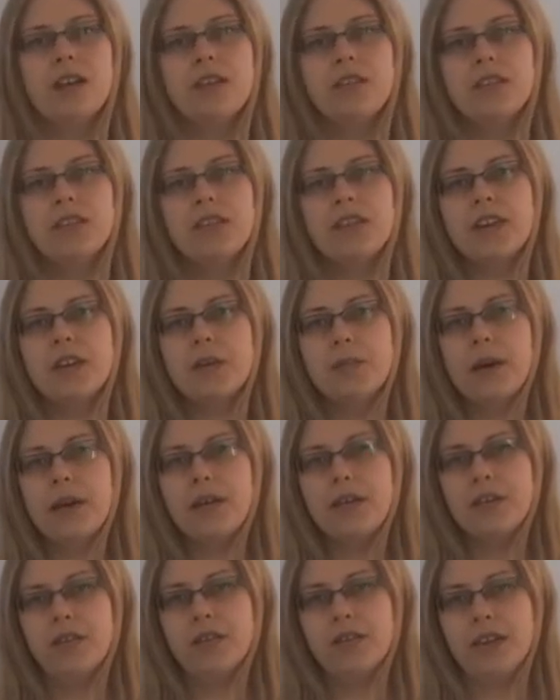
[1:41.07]
If you think
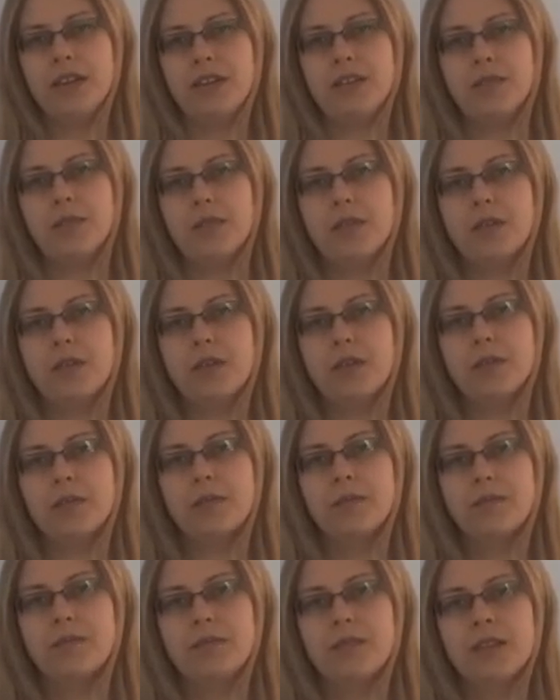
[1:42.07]
about your Facebook,
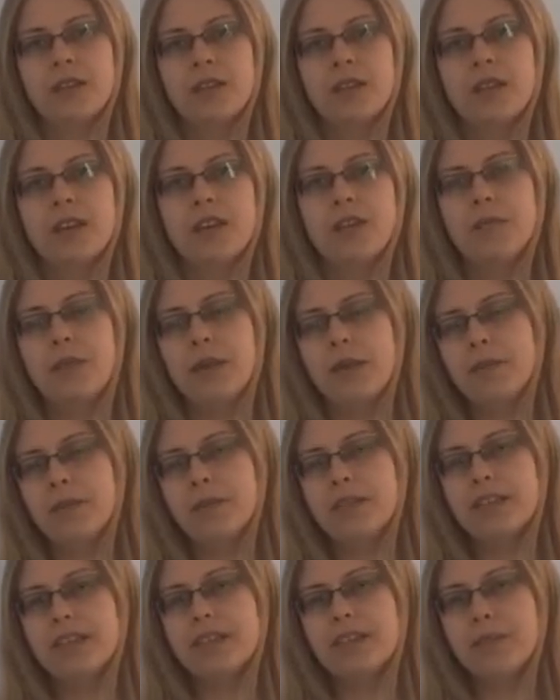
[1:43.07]
if people
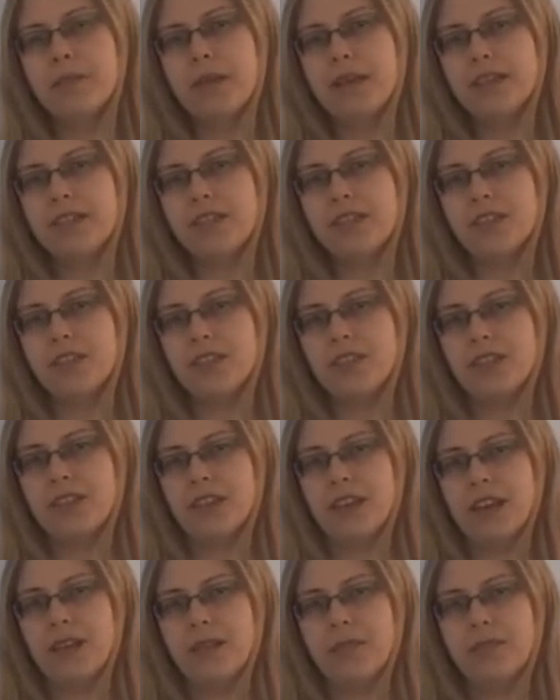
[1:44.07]
send a message on
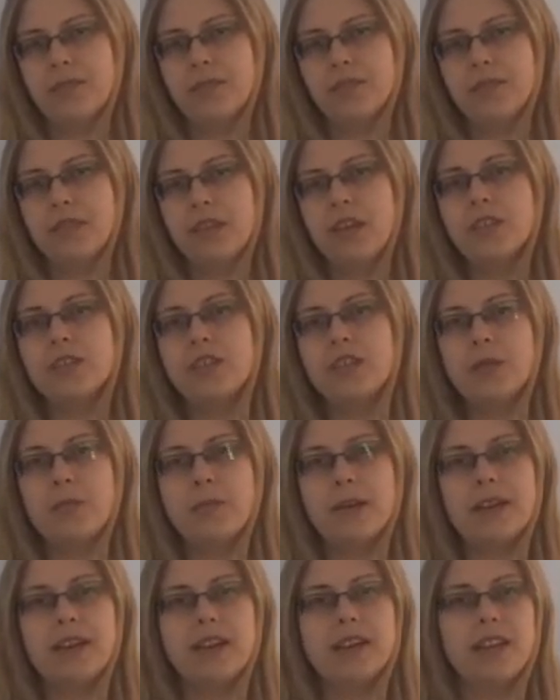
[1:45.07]
there, do you
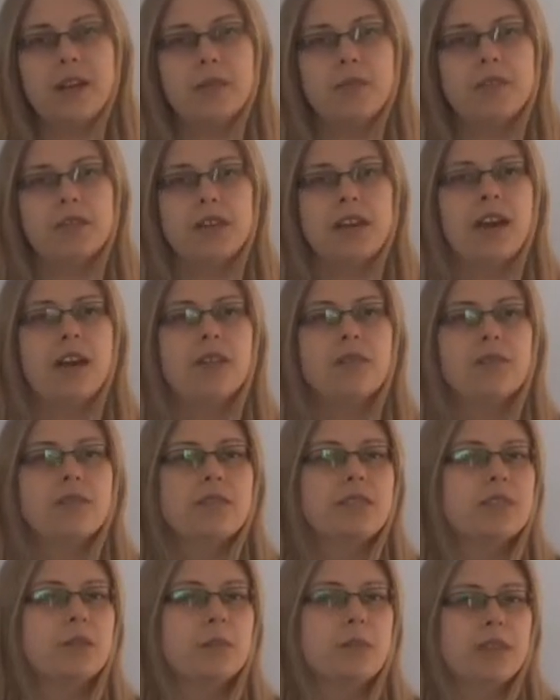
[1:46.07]
pick it up? Do you have
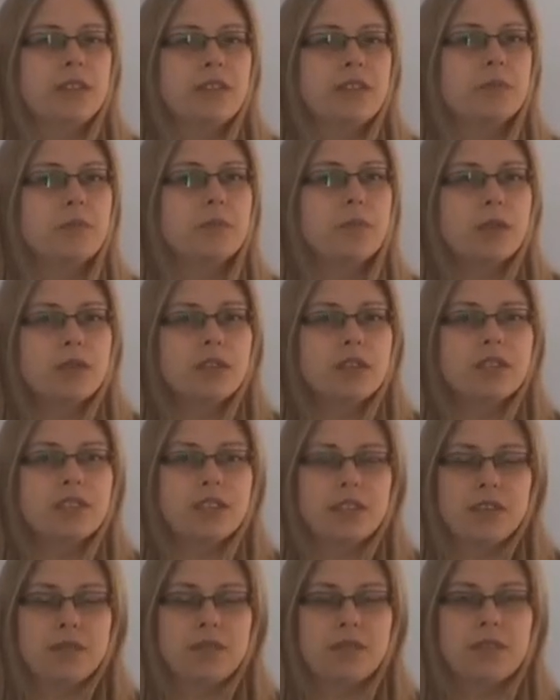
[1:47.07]
somebody to
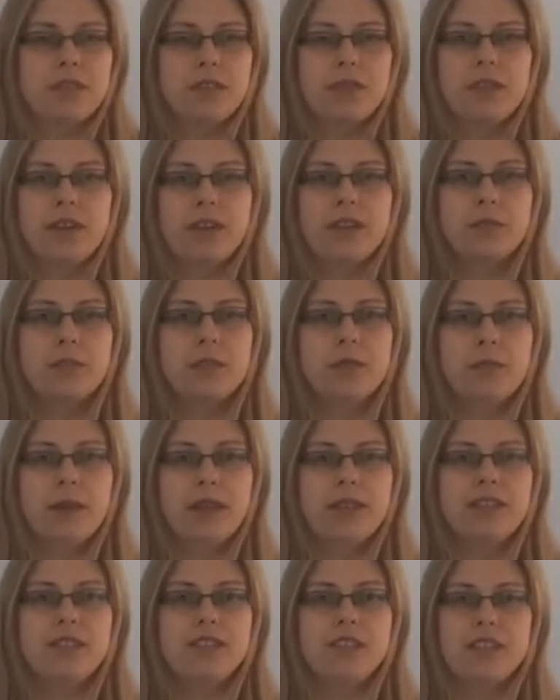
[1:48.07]
monitor the Facebook
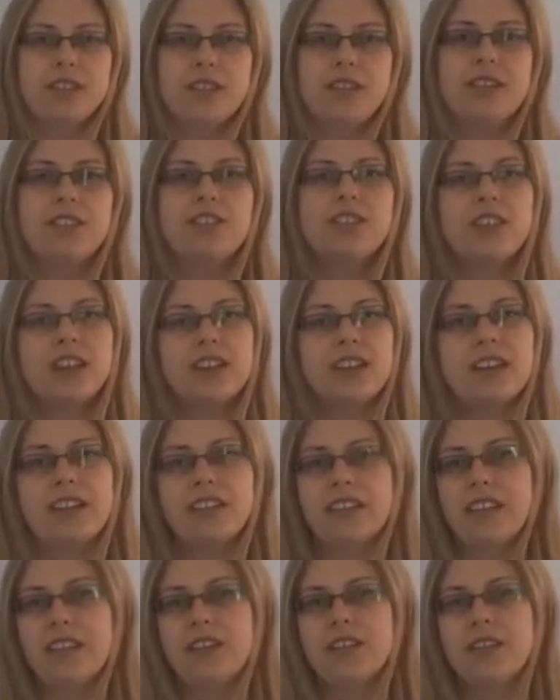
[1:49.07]
messages? Are you checking
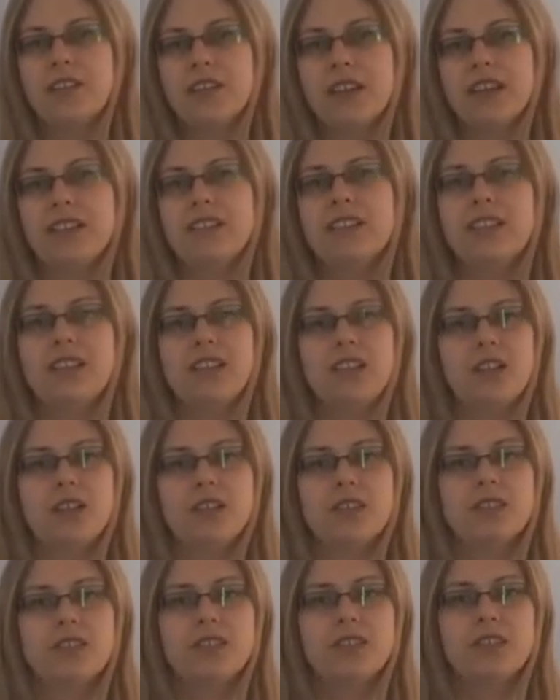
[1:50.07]
they're not getting
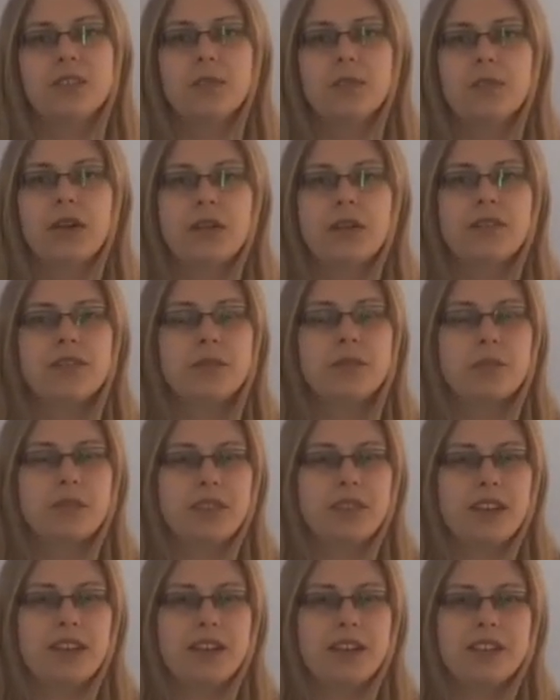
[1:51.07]
lost somewhere if someone's
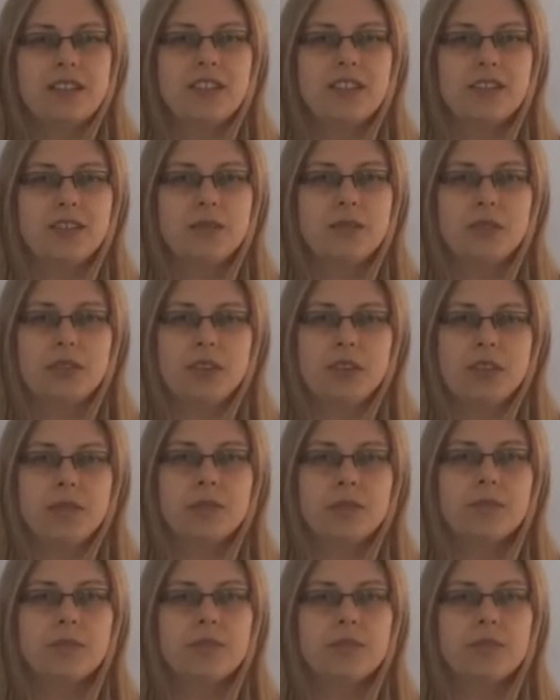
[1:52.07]
getting in touch with you?